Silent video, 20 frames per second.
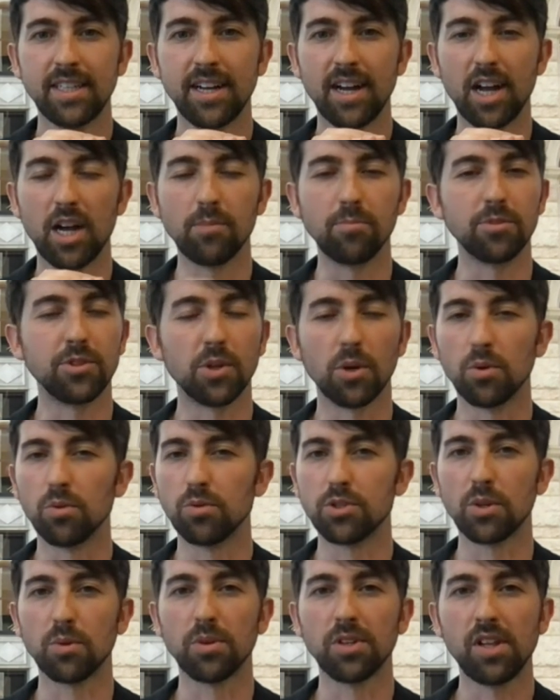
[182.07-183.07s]
Um, so,
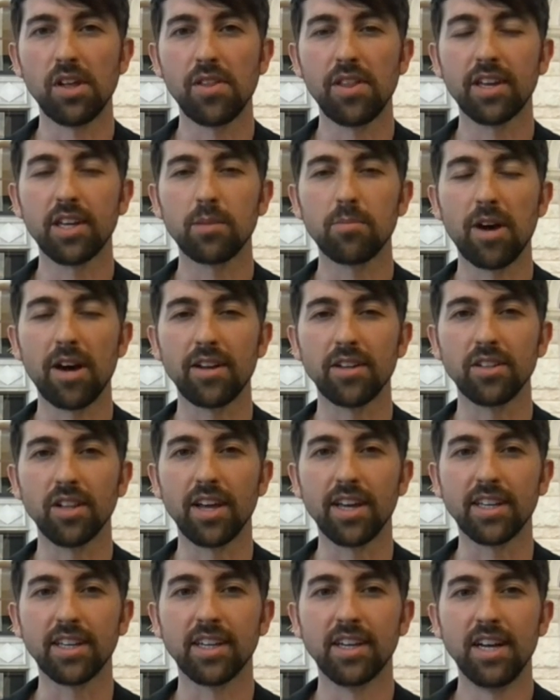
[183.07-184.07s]
so really think about it
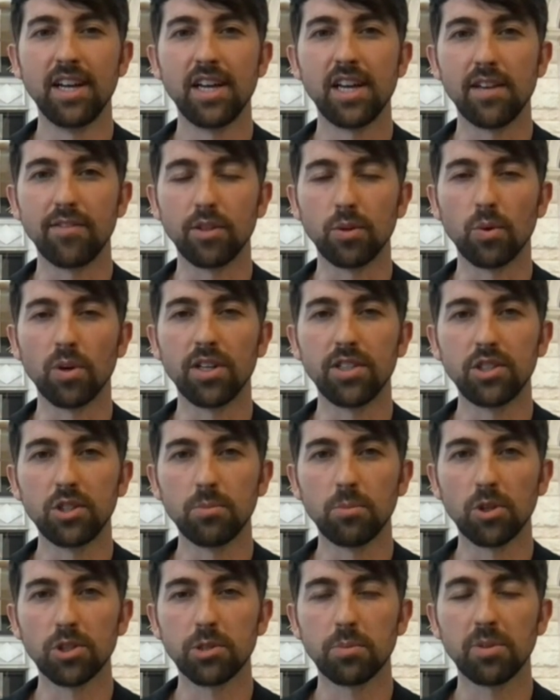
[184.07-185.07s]
like if you want to do
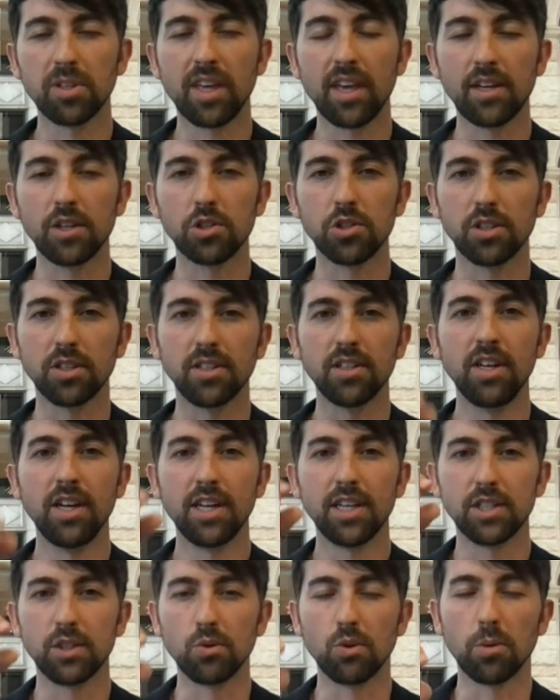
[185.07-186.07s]
multiplication,
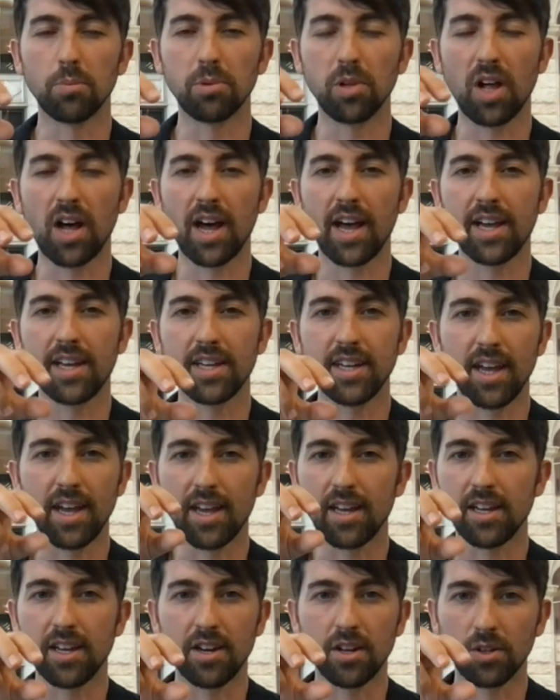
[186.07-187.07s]
you apply
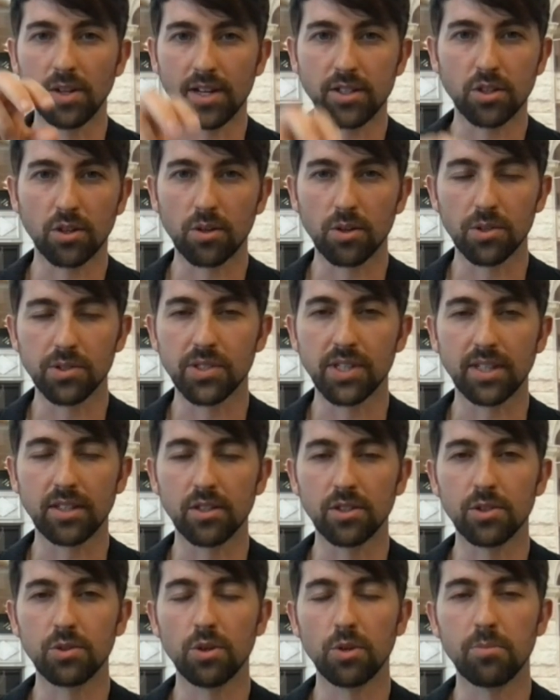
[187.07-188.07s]
a, an electrical
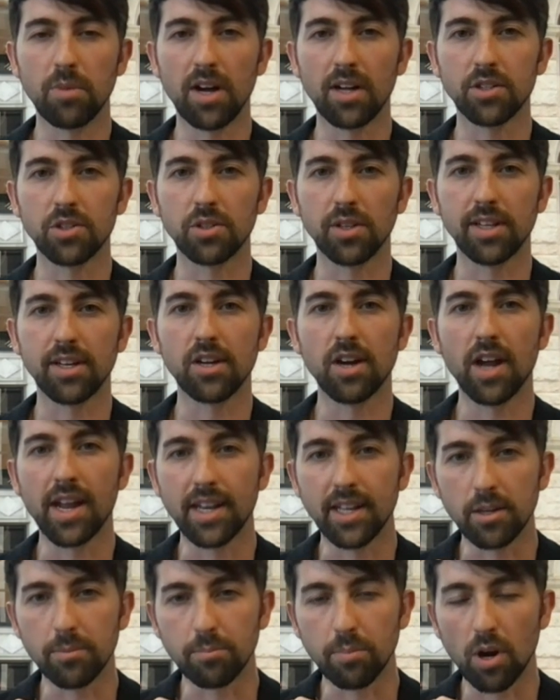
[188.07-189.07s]
signal to a modulator and
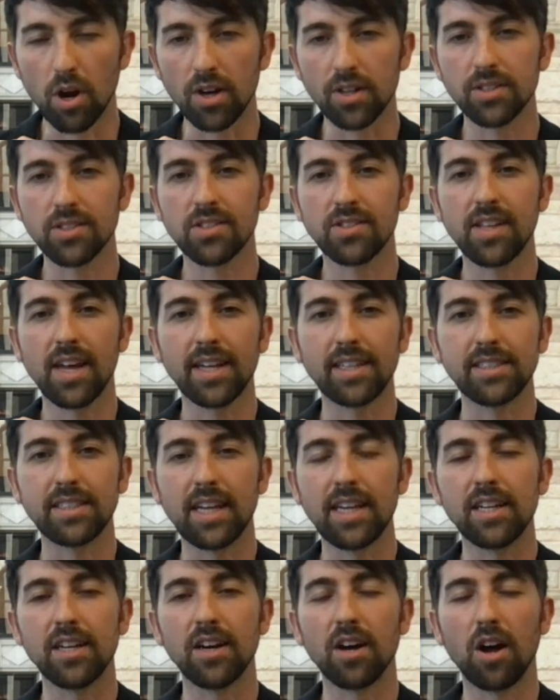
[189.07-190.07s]
it imparts that
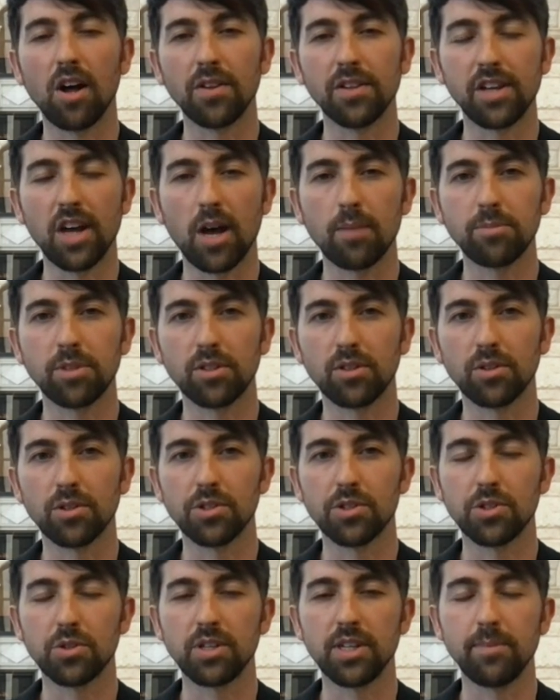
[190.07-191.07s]
data on the optical
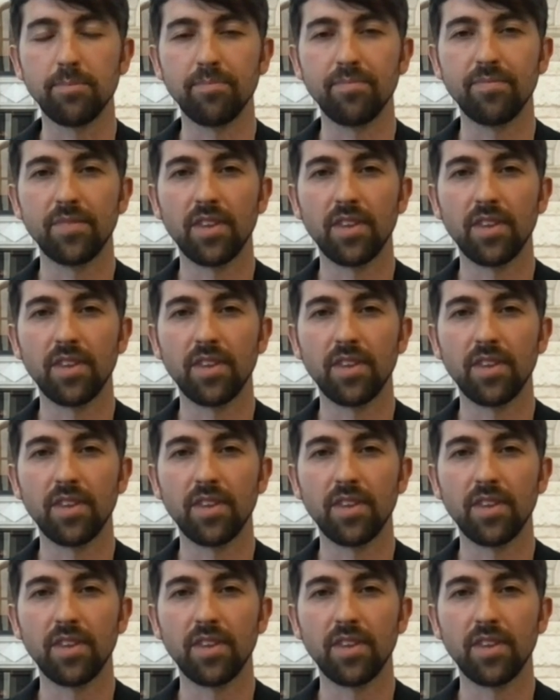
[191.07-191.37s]
stream.